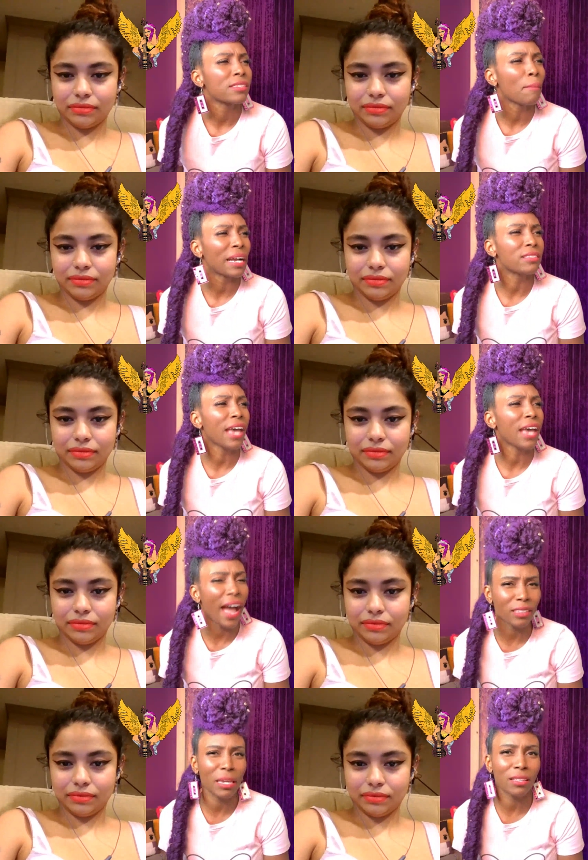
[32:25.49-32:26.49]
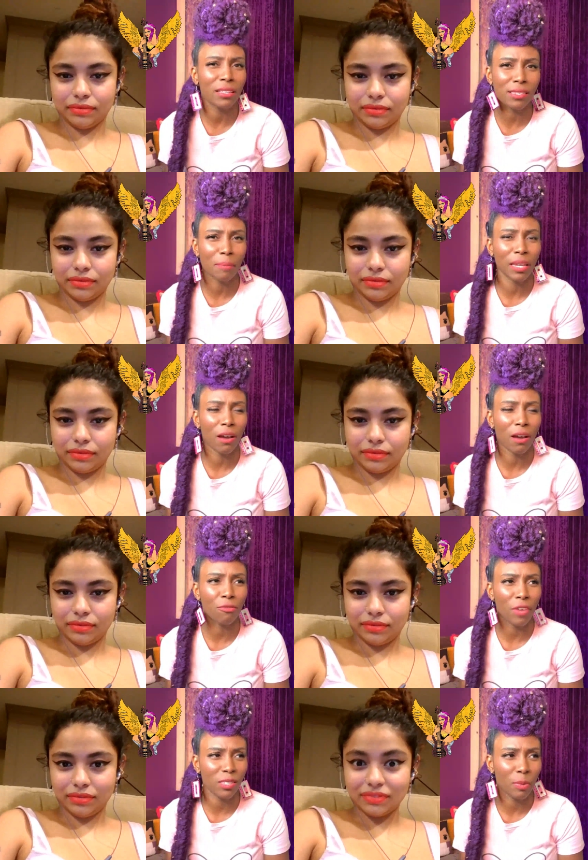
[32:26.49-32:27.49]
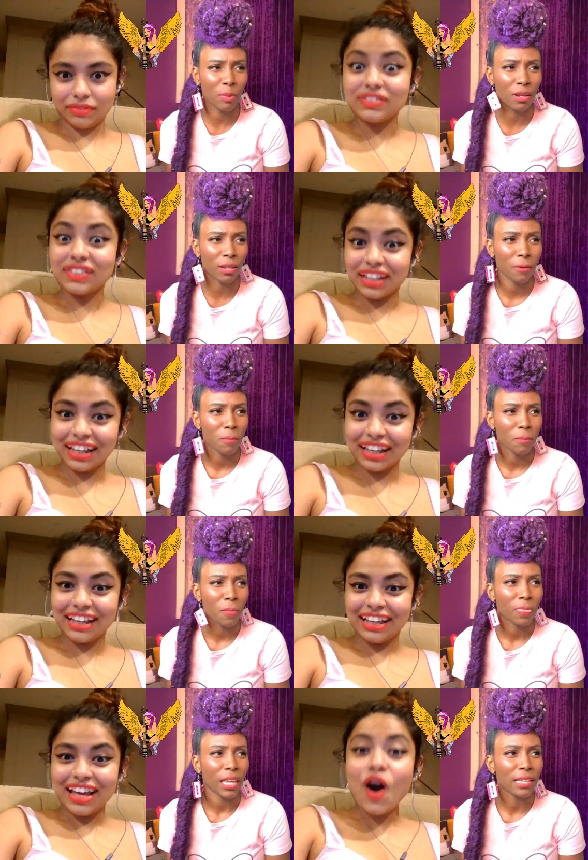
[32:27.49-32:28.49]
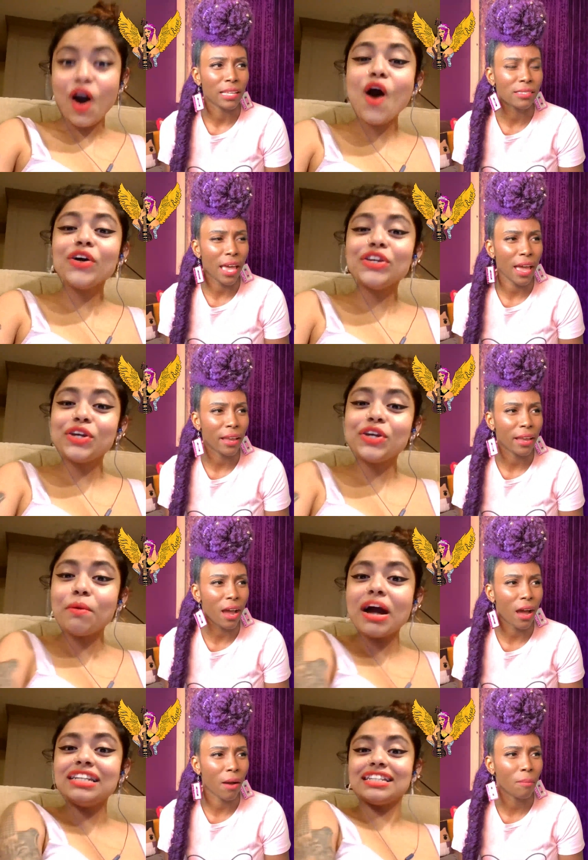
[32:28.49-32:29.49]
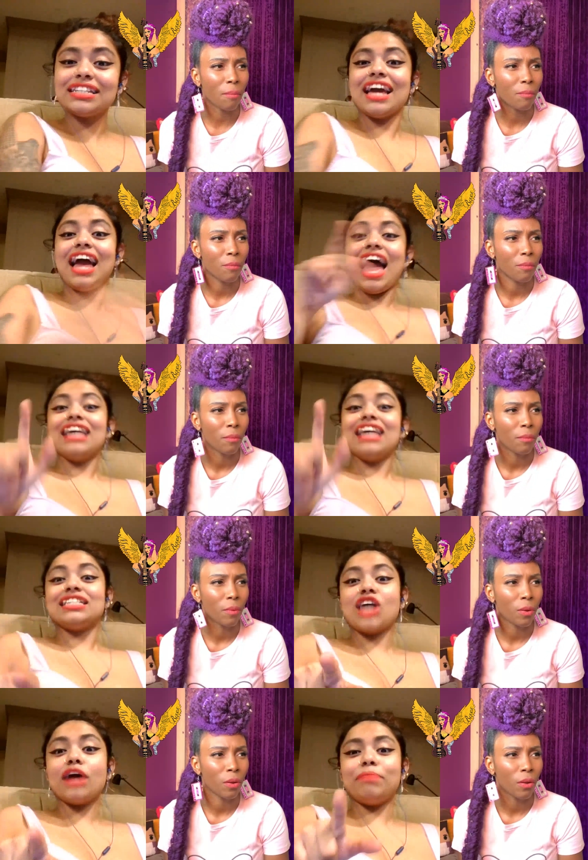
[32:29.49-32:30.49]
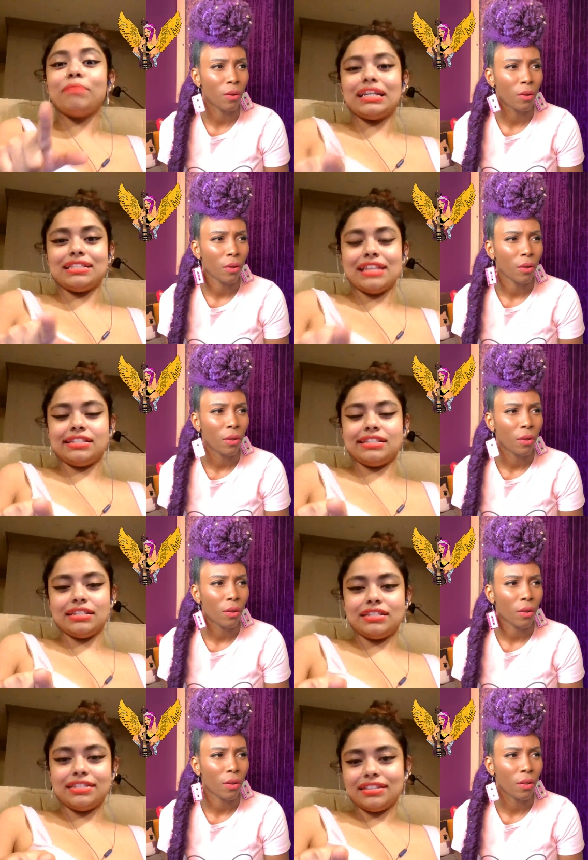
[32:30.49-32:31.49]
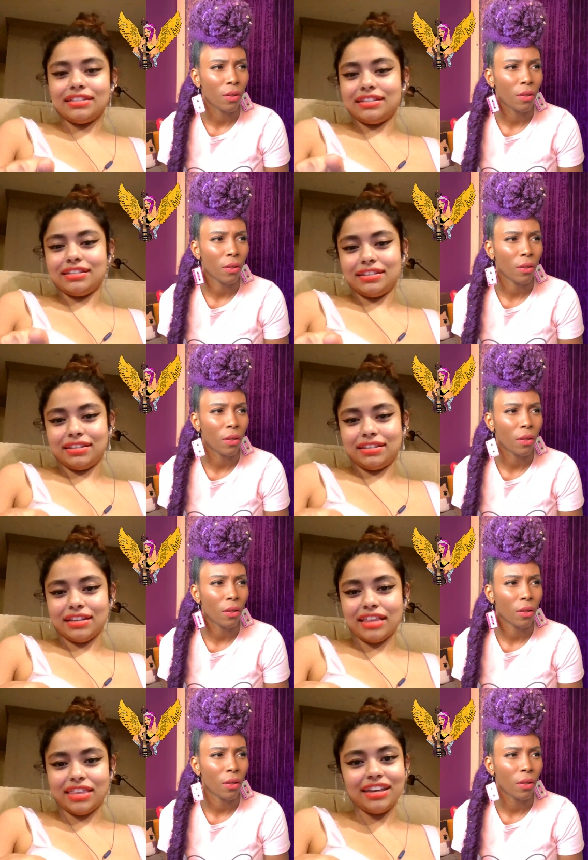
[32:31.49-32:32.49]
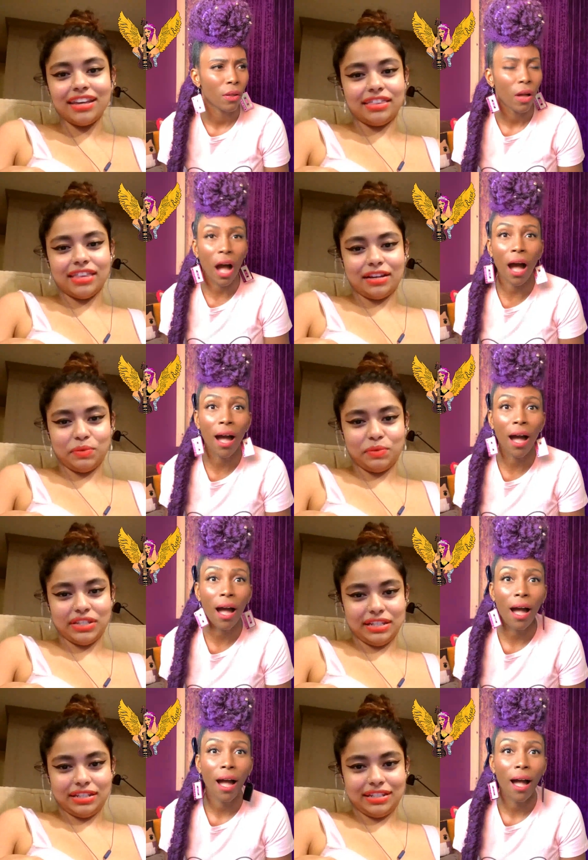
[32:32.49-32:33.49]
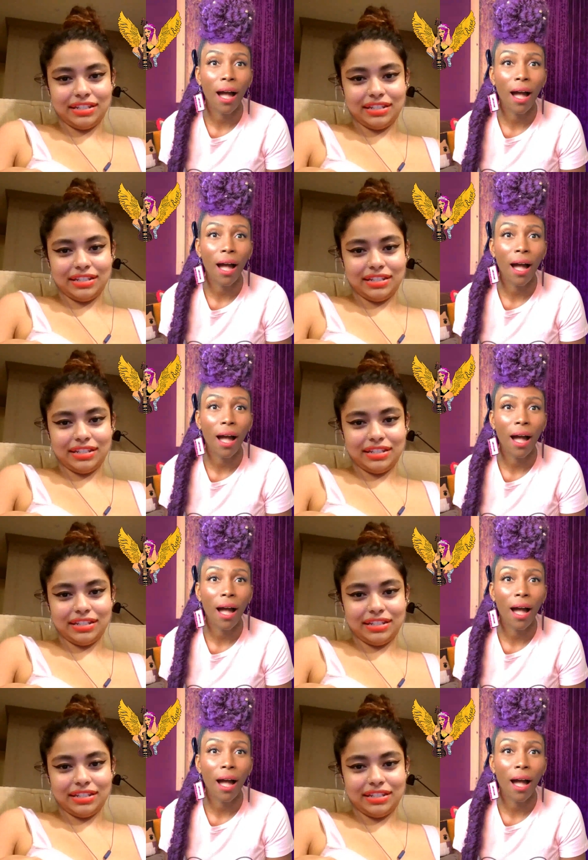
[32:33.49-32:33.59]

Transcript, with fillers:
Speaker 1: Somebody tagged me in something on Facebook. oh, said, you know what? Um,
Speaker 2: Scott's Bass Lessons. I think that was